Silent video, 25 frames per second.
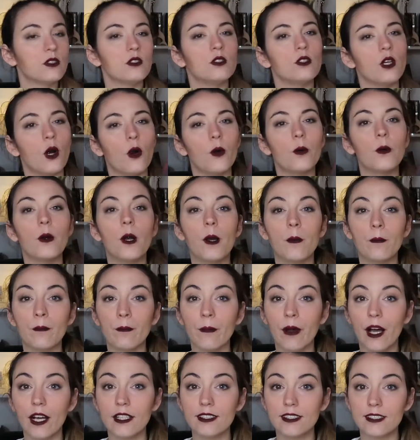no.
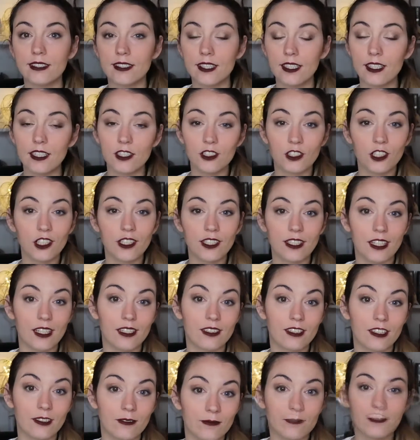But still enjoyed
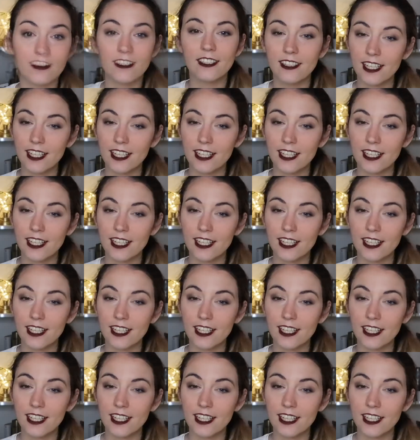it. And the